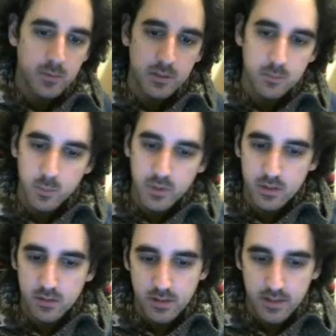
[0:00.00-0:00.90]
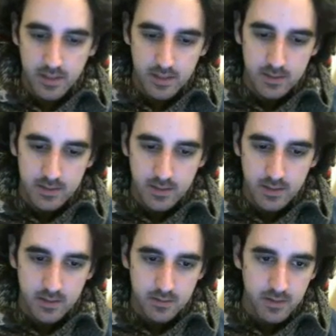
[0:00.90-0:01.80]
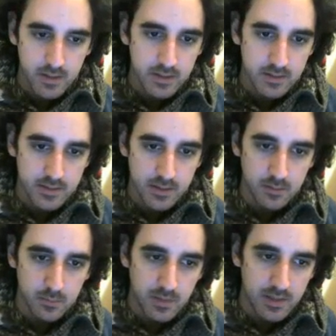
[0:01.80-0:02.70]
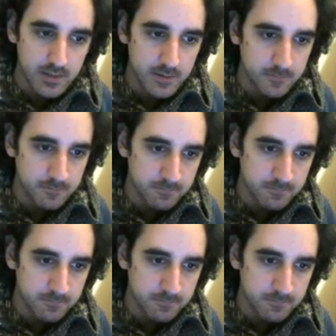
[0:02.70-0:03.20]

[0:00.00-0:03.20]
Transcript: why don't we go ahead and create a second bling,